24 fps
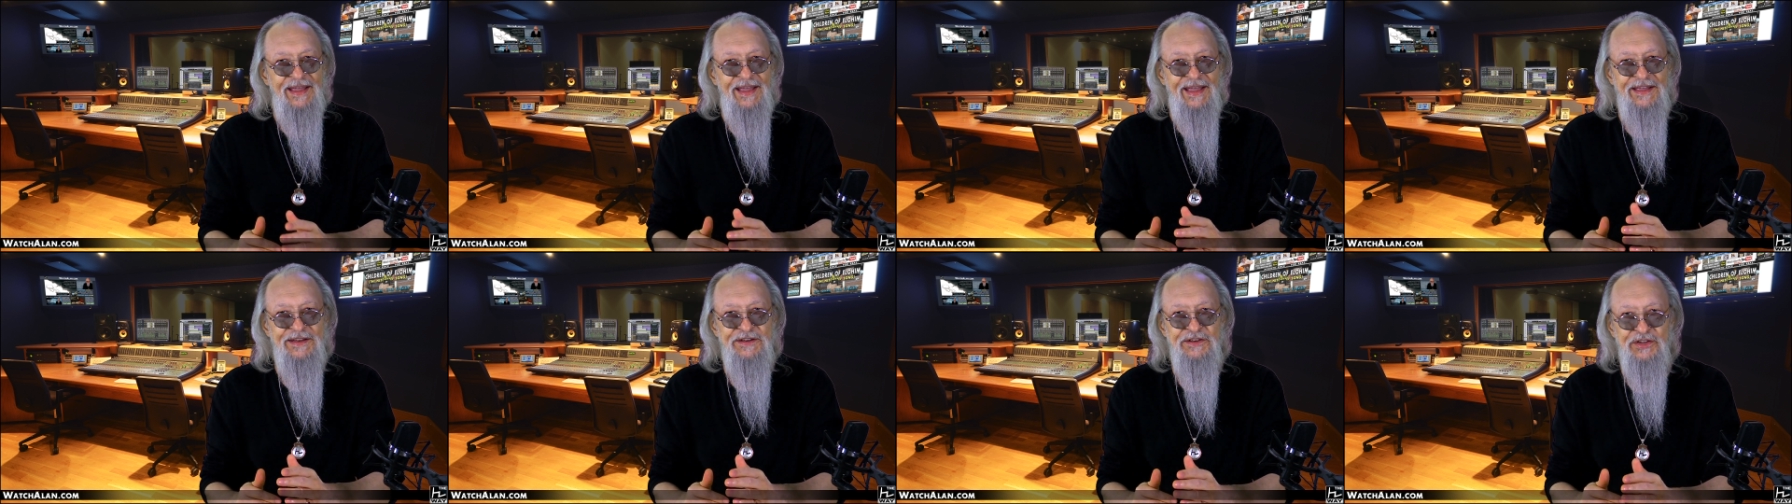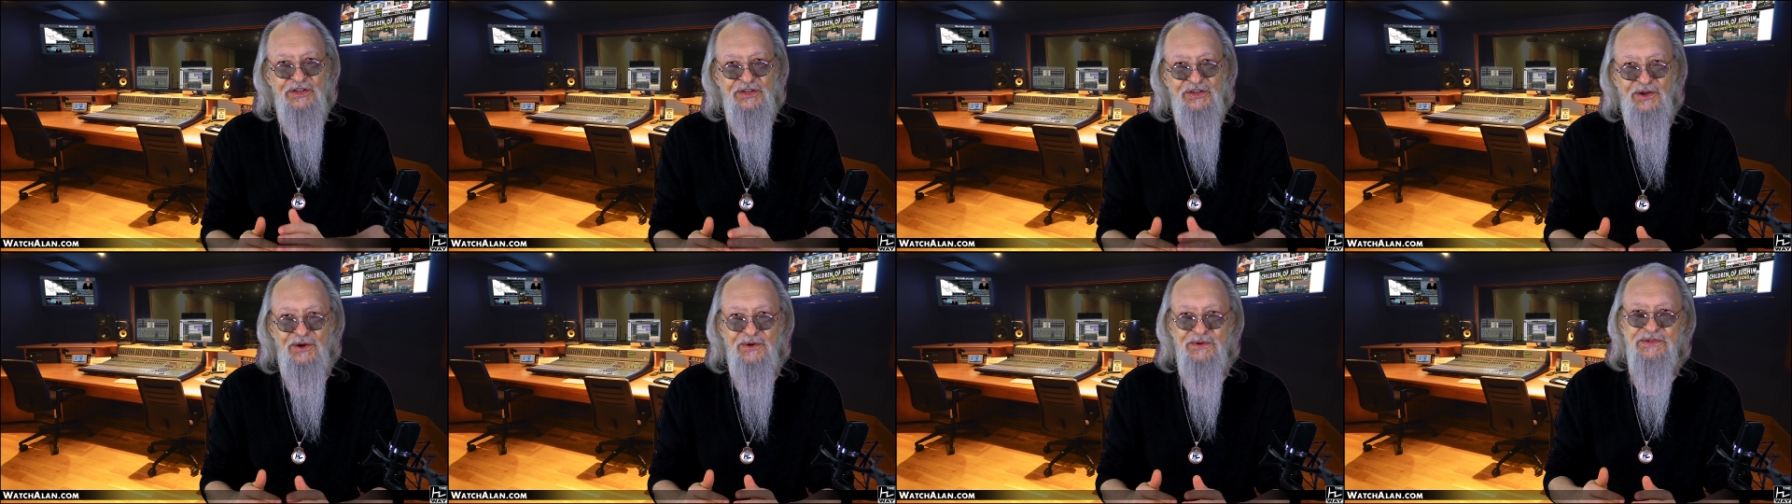and
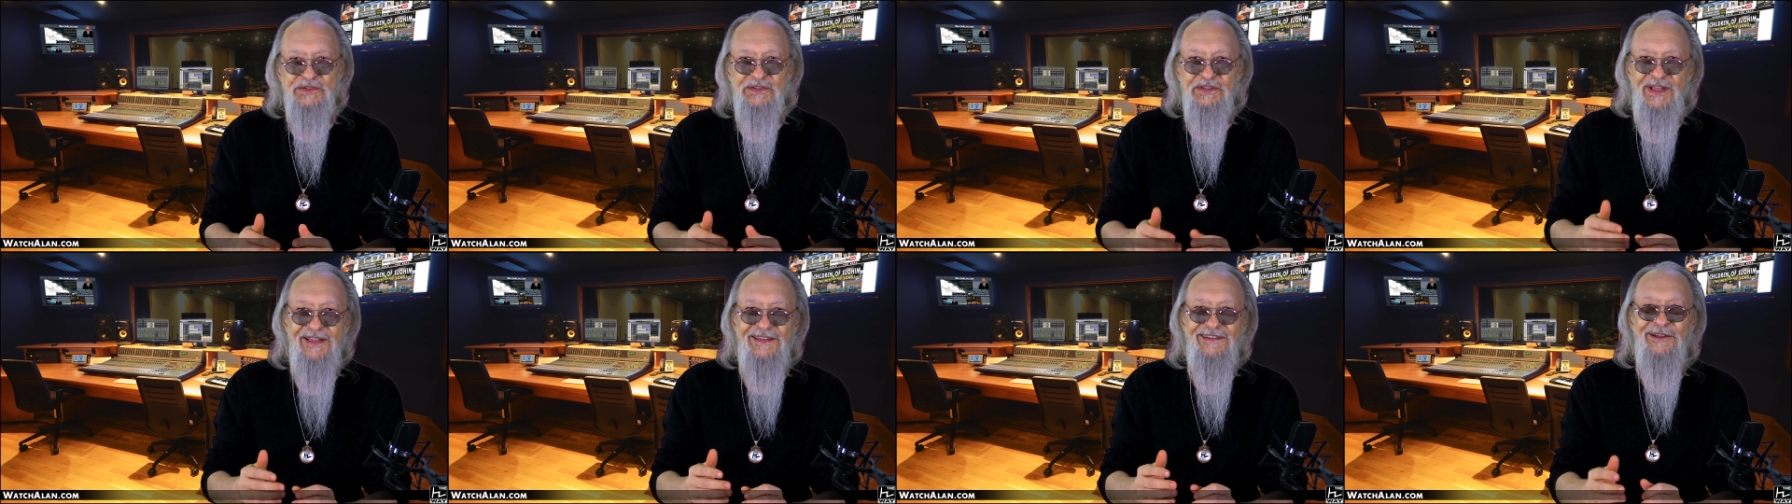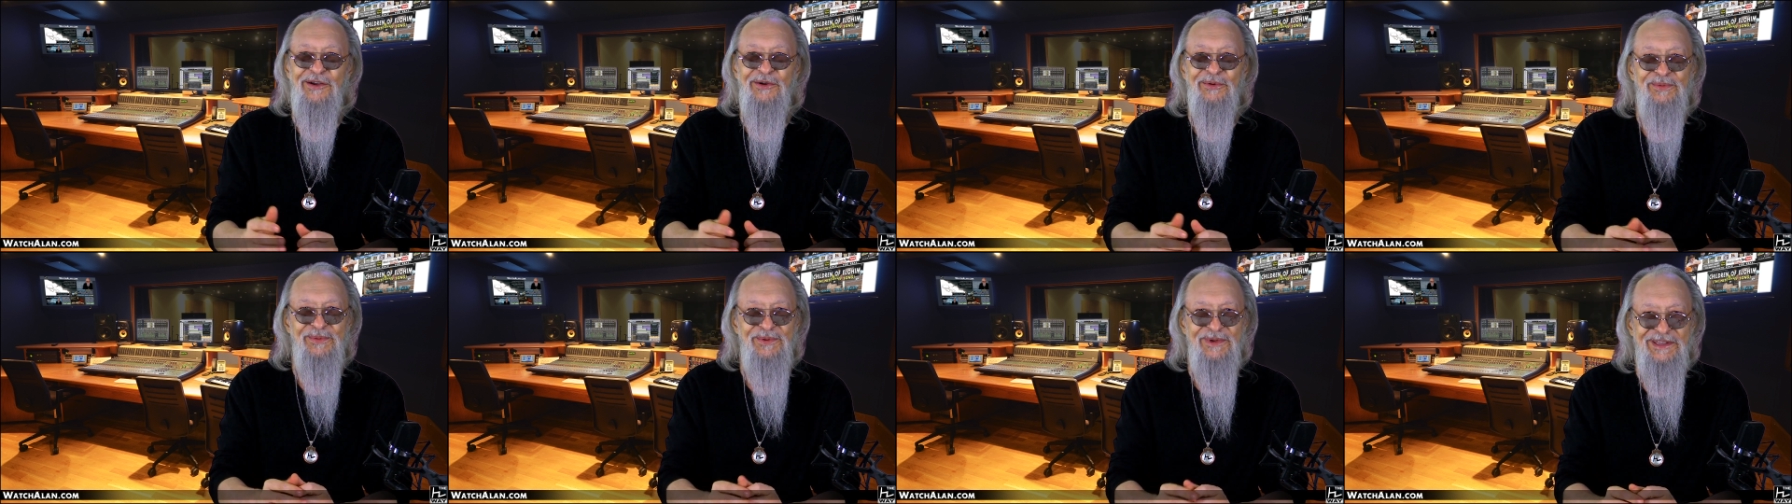negotiate
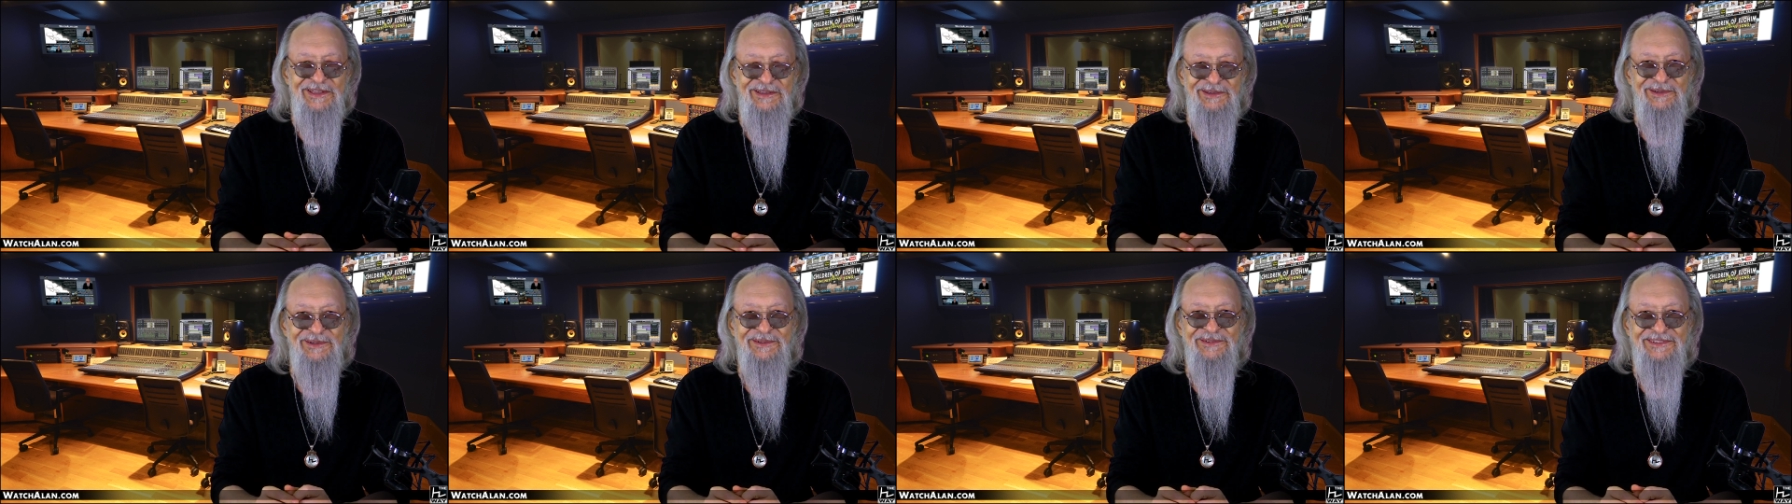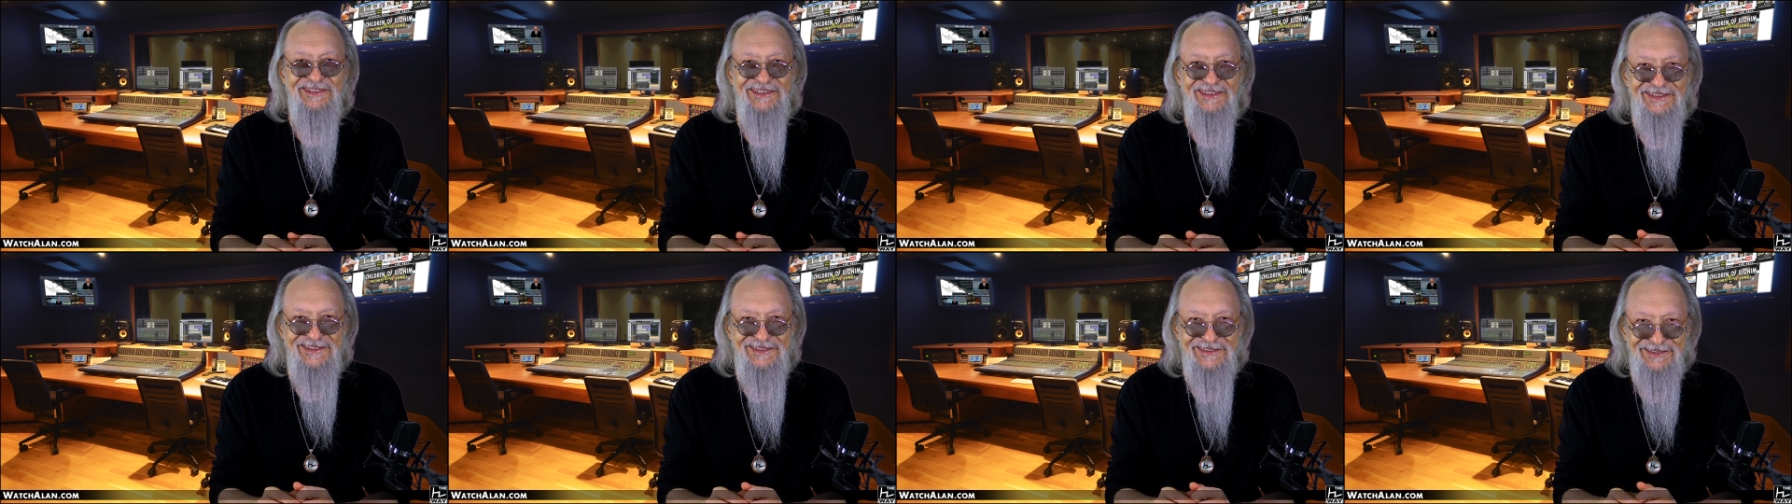a real
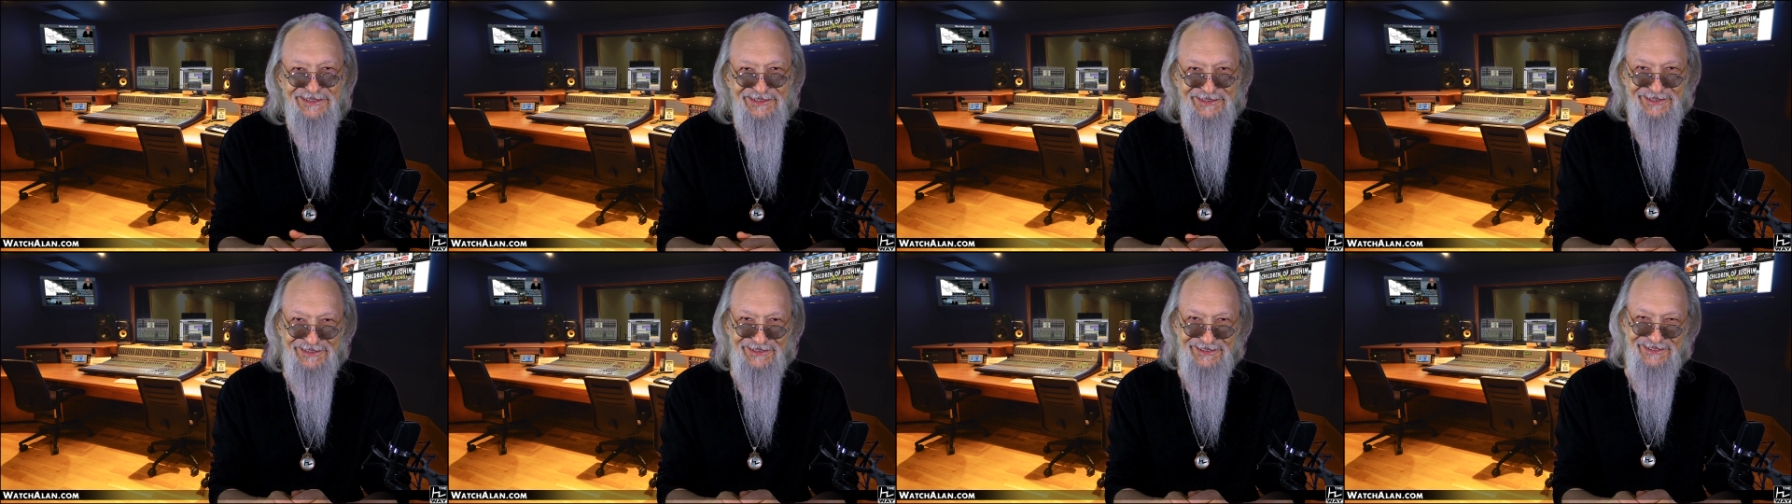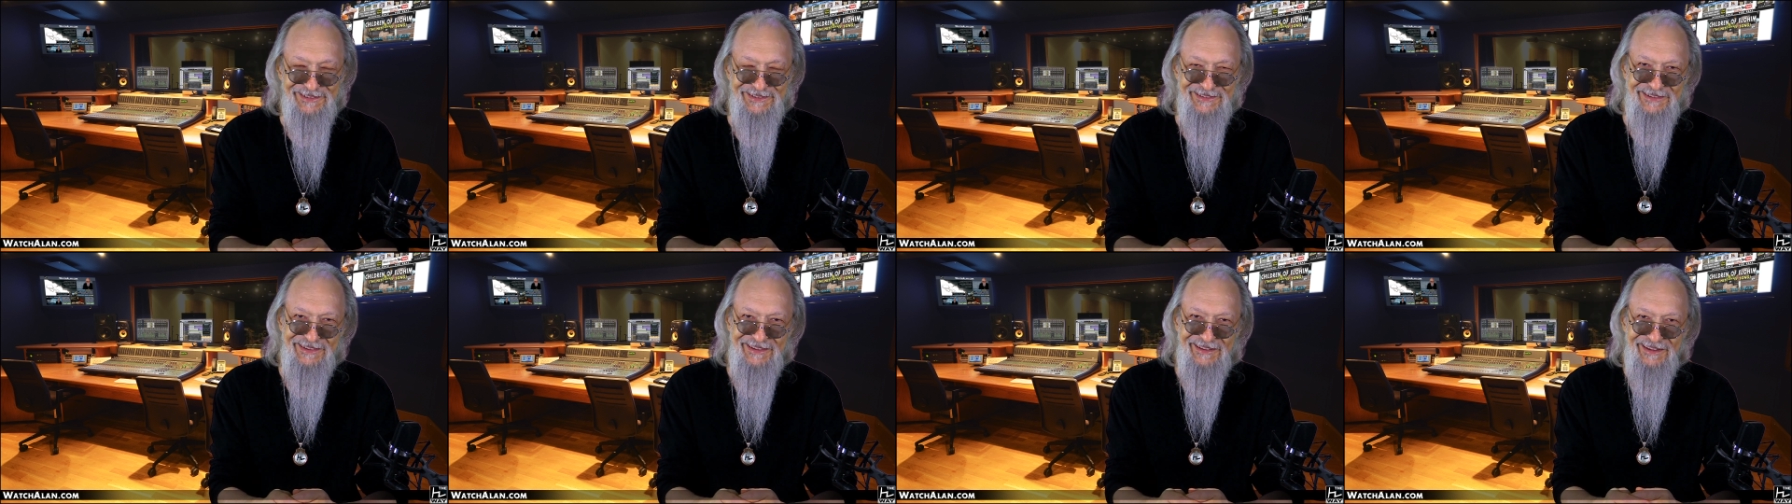deal